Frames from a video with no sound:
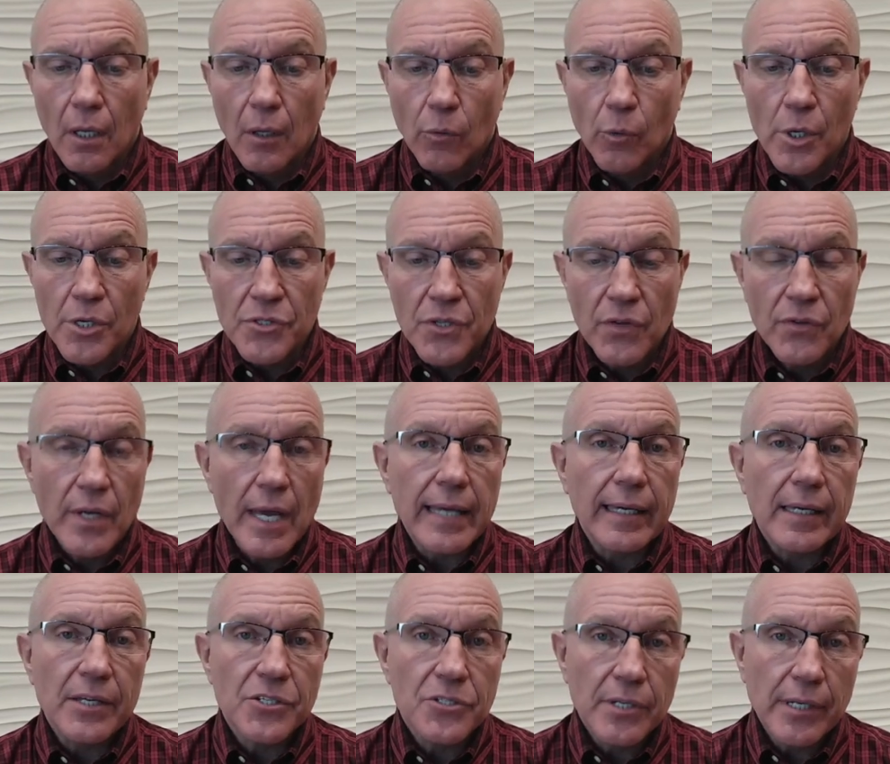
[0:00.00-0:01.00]
was to take
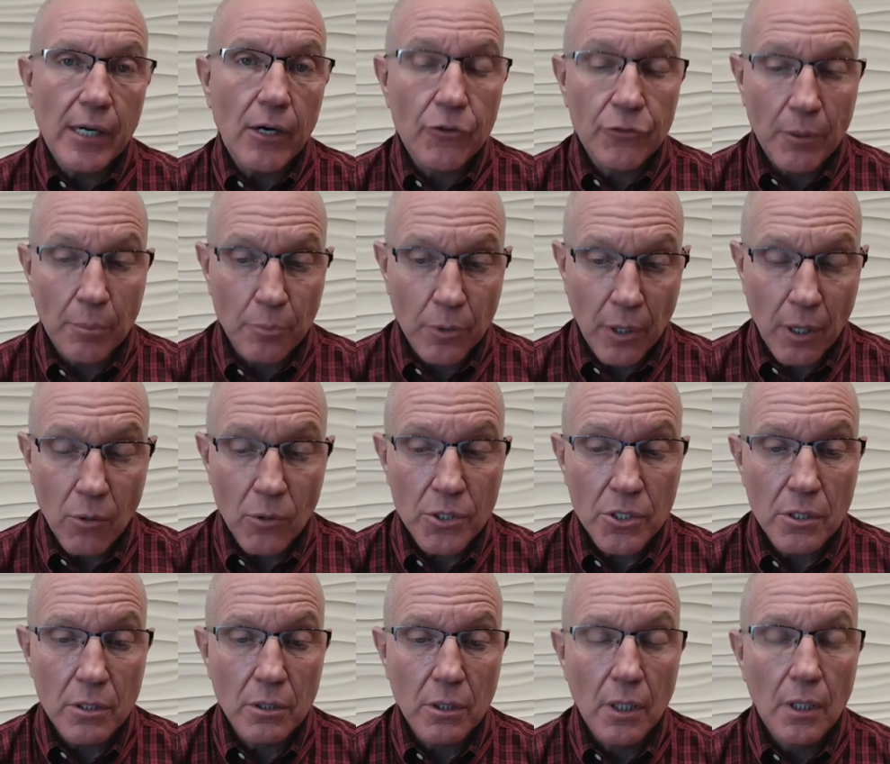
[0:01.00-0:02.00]
a stealth
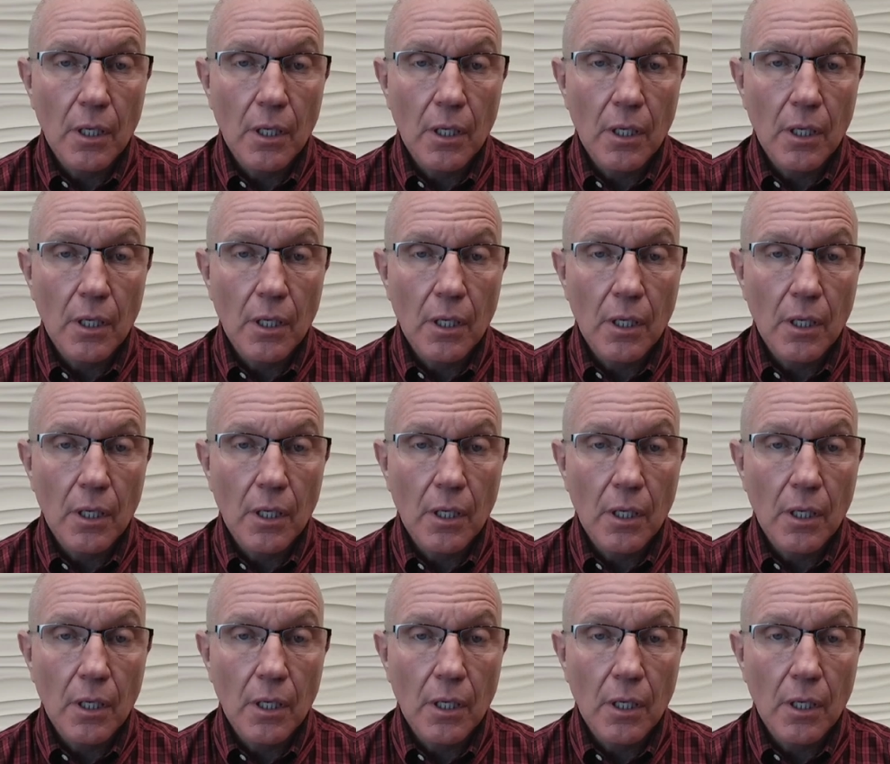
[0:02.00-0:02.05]
approach